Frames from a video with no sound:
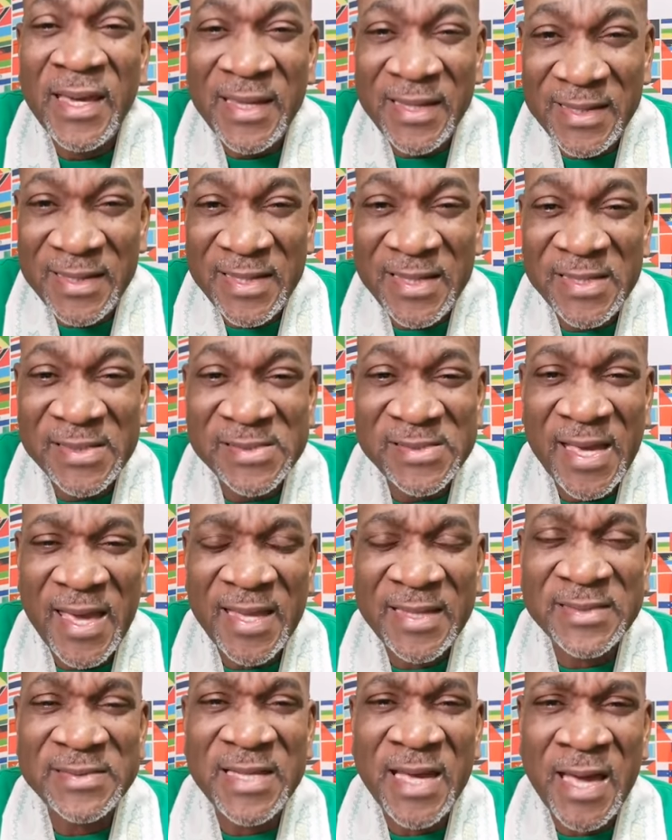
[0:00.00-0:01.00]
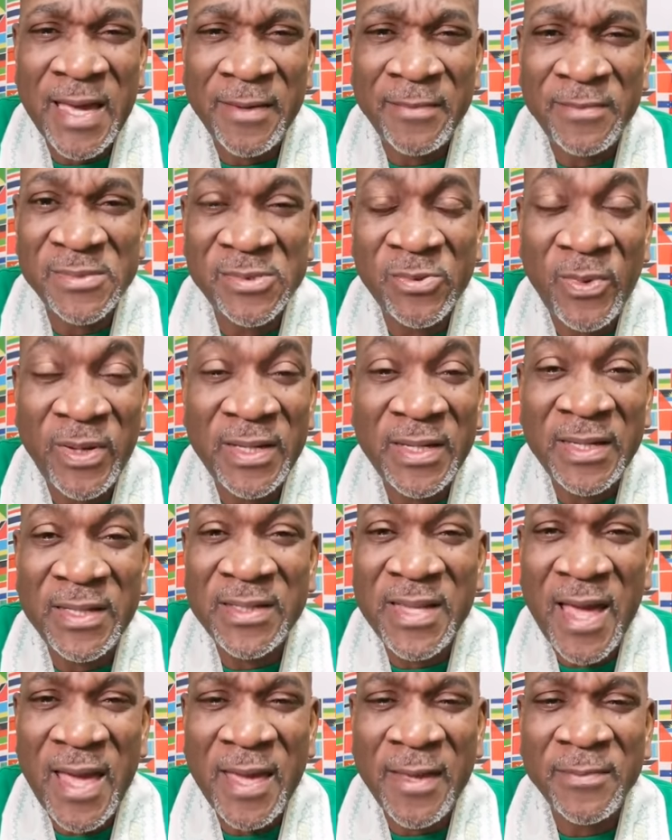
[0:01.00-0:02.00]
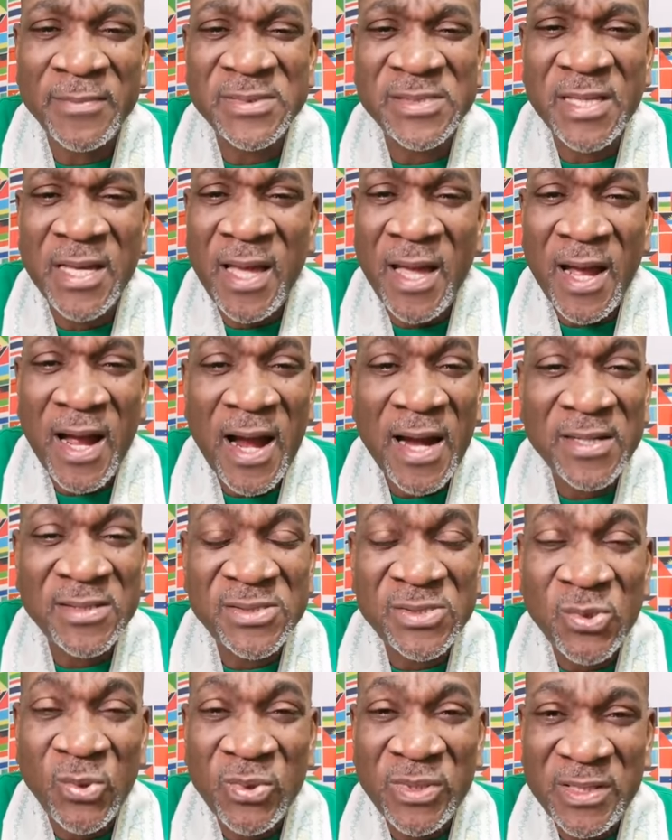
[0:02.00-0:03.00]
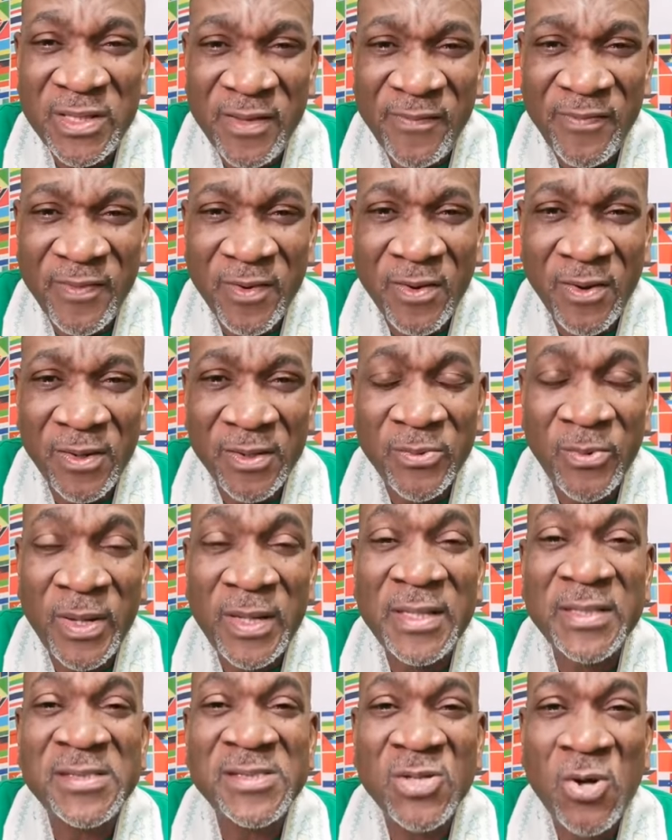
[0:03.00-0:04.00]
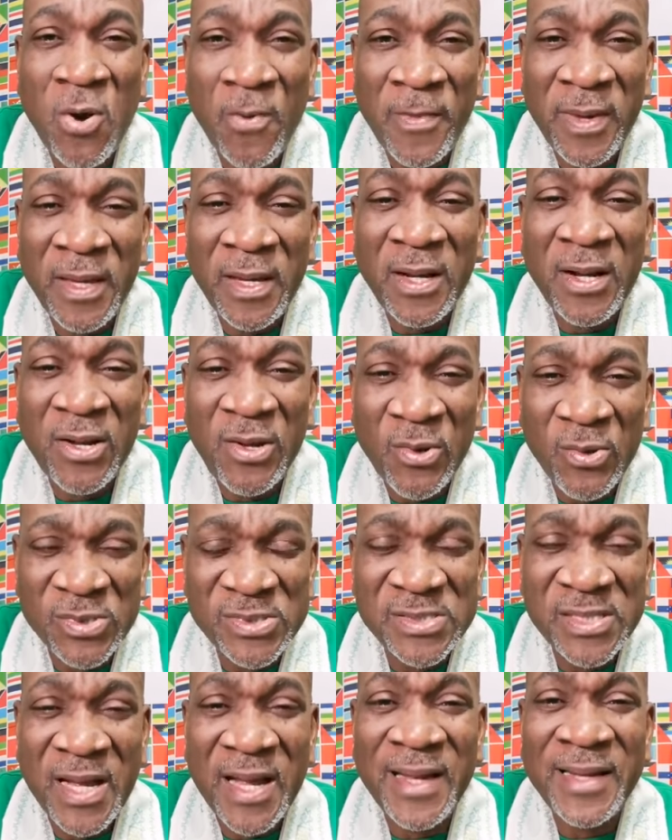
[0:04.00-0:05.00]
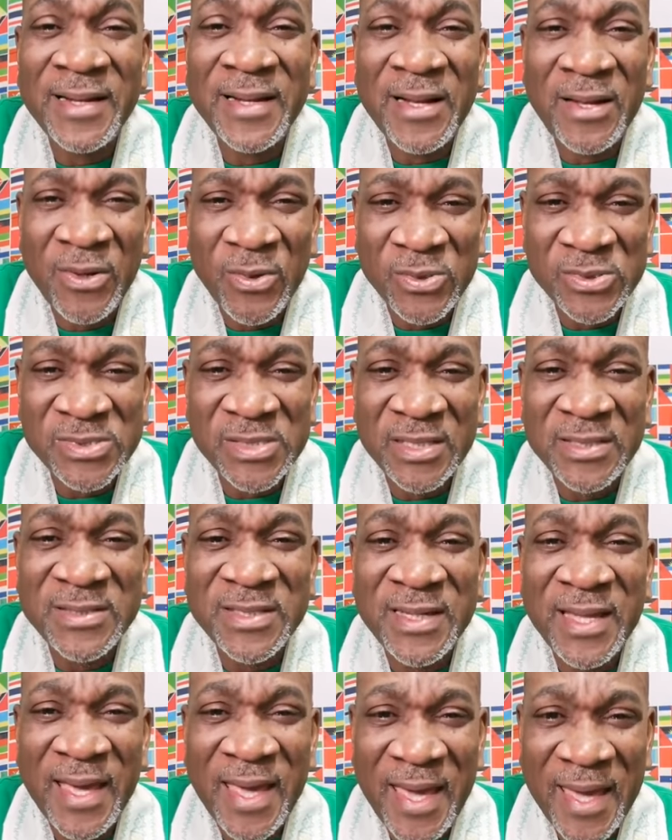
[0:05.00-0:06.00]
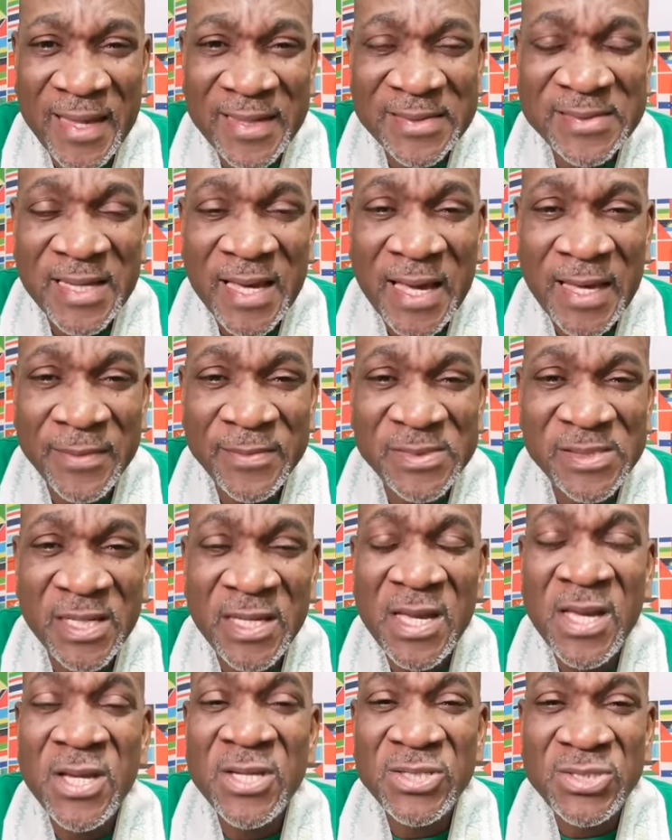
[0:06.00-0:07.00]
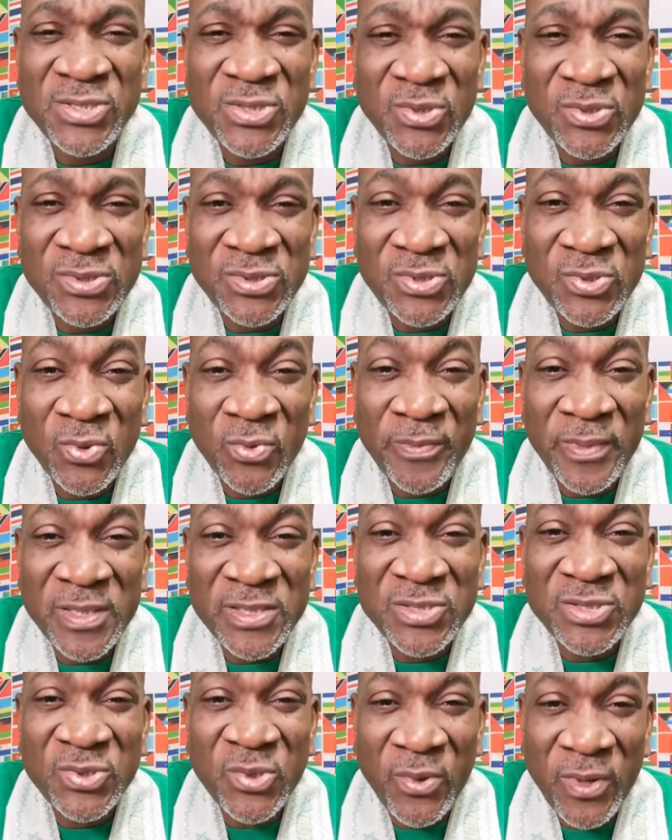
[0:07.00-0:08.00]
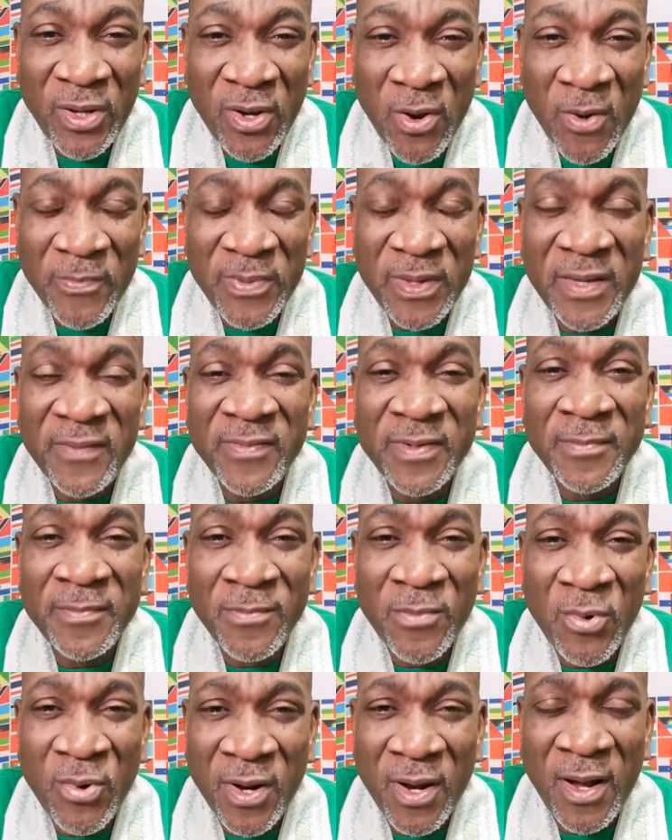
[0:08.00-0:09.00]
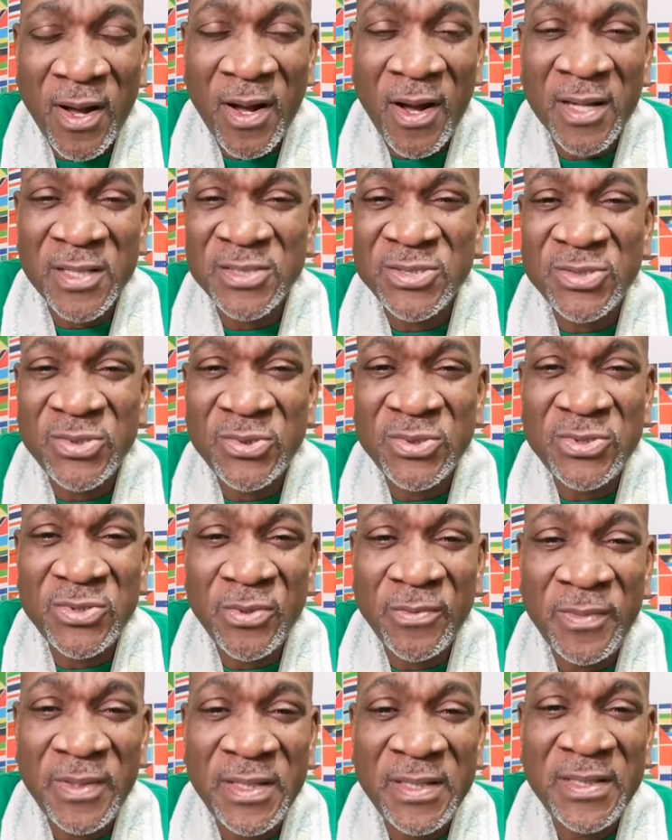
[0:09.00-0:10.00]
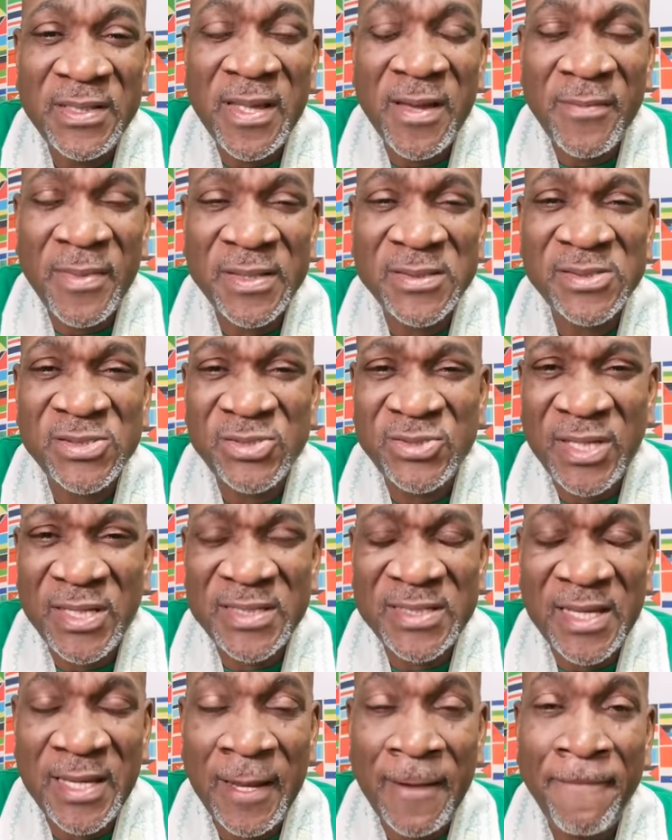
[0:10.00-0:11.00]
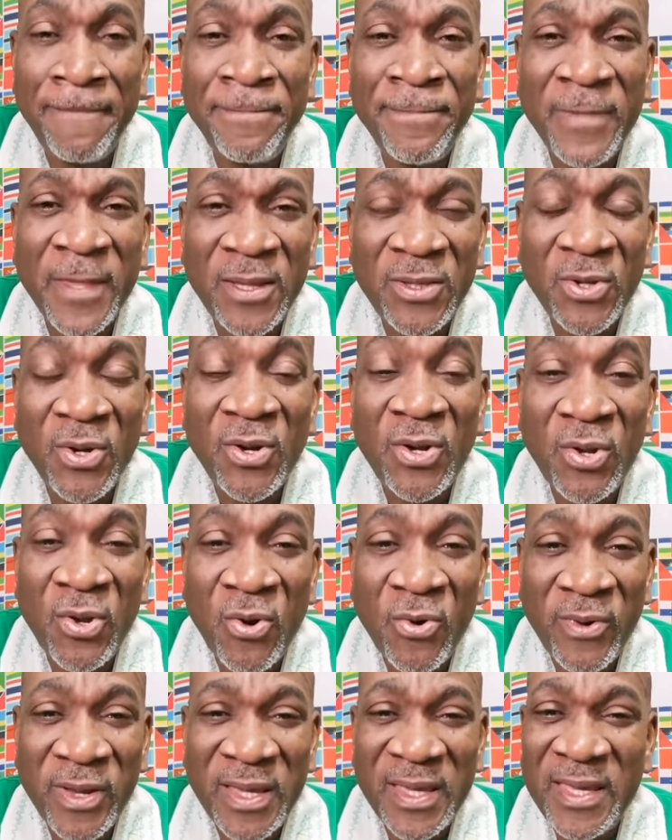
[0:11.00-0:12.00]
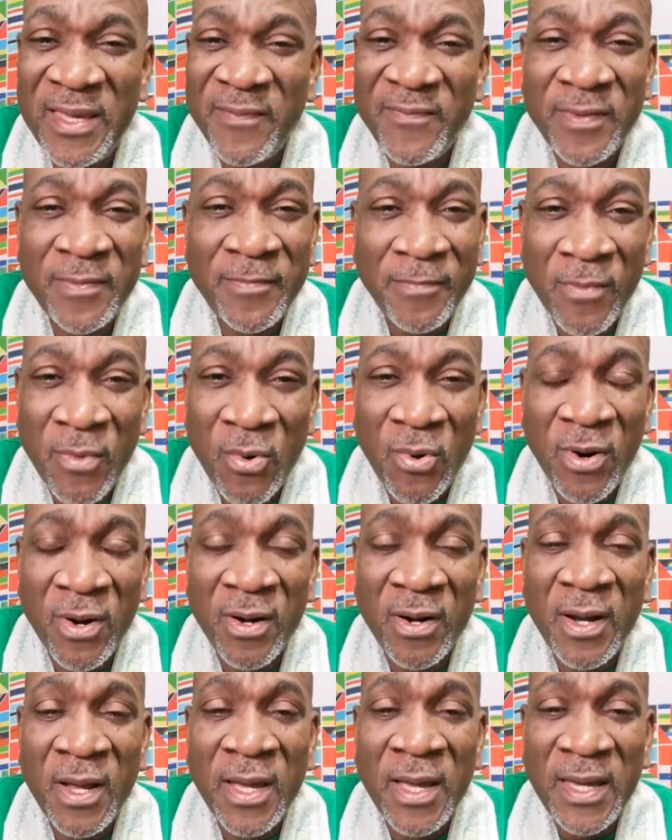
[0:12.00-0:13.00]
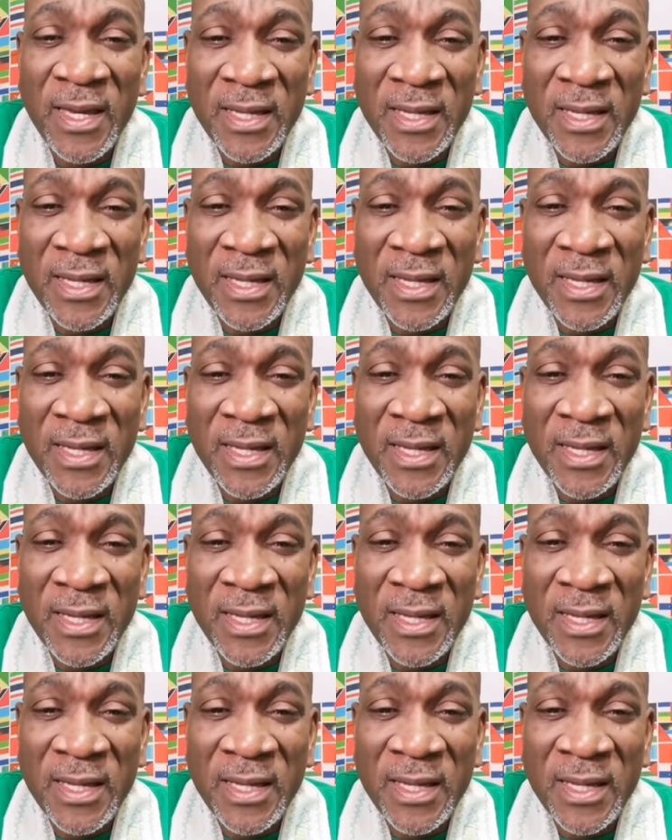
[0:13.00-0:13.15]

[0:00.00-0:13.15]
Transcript: In these end times, when the times are so difficult, when it's coming closer and closer to the end times, shouldn't you be showing up even more, God? Shouldn't you be demonstrating your glory even more